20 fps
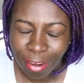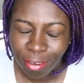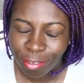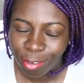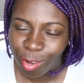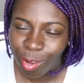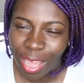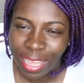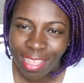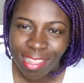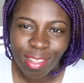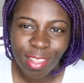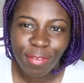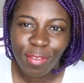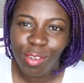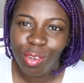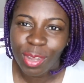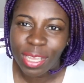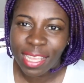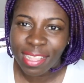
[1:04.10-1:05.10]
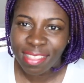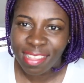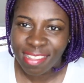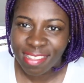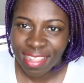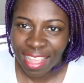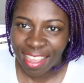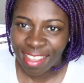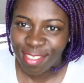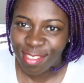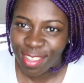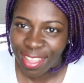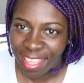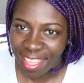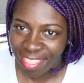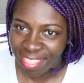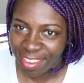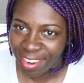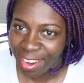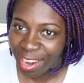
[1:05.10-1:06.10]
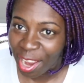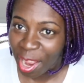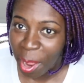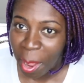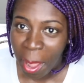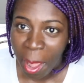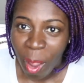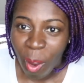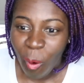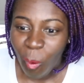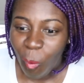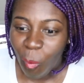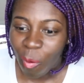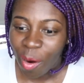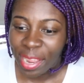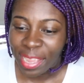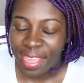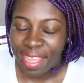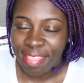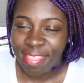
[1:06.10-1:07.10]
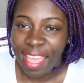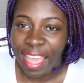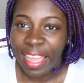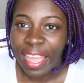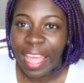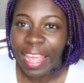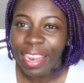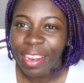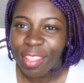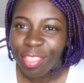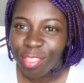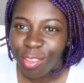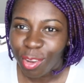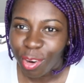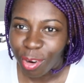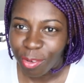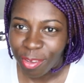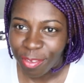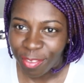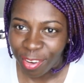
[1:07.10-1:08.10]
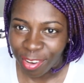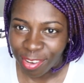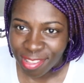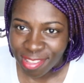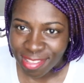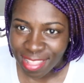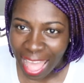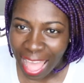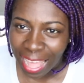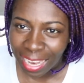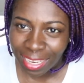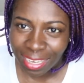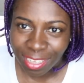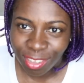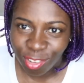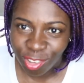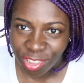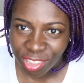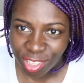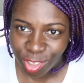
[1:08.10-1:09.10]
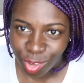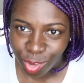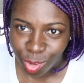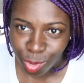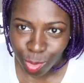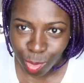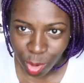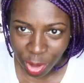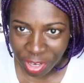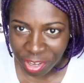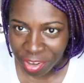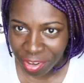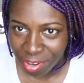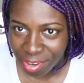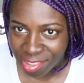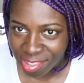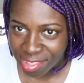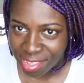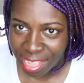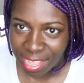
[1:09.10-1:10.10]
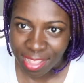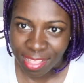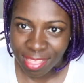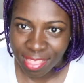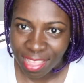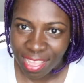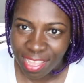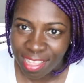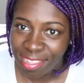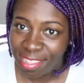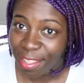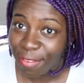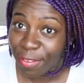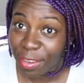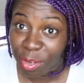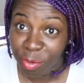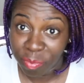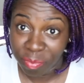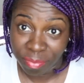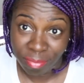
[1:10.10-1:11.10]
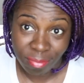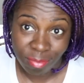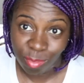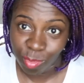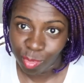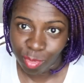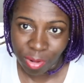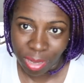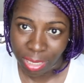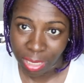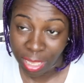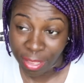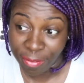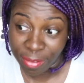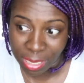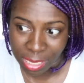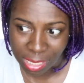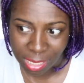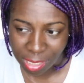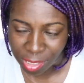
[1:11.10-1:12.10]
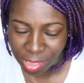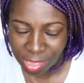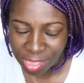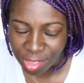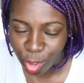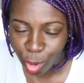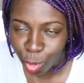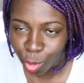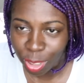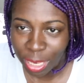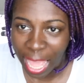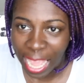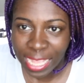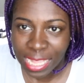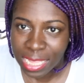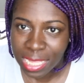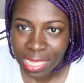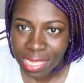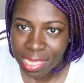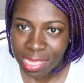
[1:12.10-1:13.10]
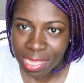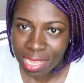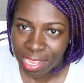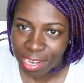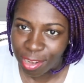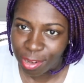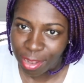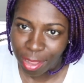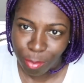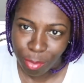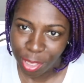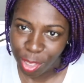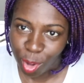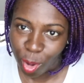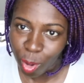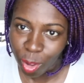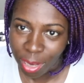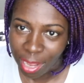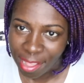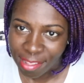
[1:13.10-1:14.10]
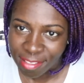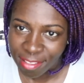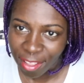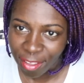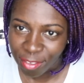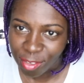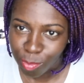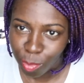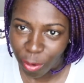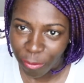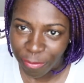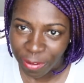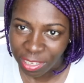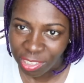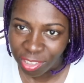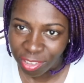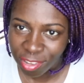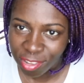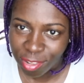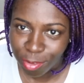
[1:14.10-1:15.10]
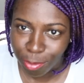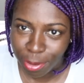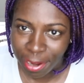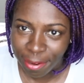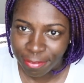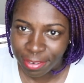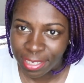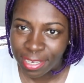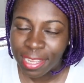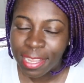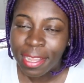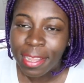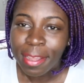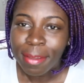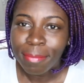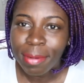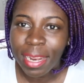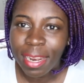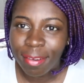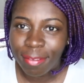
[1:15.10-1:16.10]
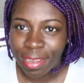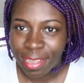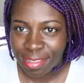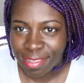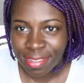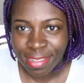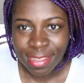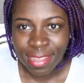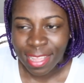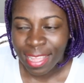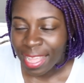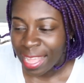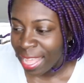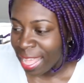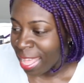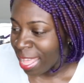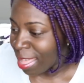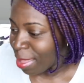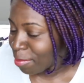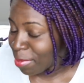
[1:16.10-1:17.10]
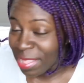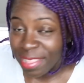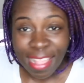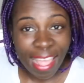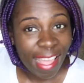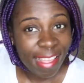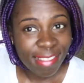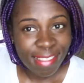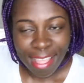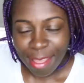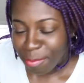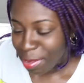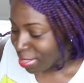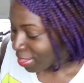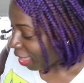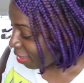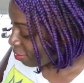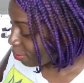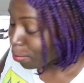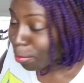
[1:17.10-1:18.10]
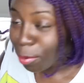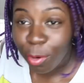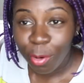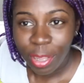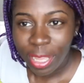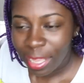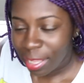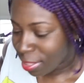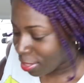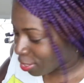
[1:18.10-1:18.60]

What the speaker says: don't know, I guess if you don't get the science together or get that color theory very solid, you still wonder certain things, even in this whole license stated that we call ourselves professionals or whatever. But anyways, besides the point.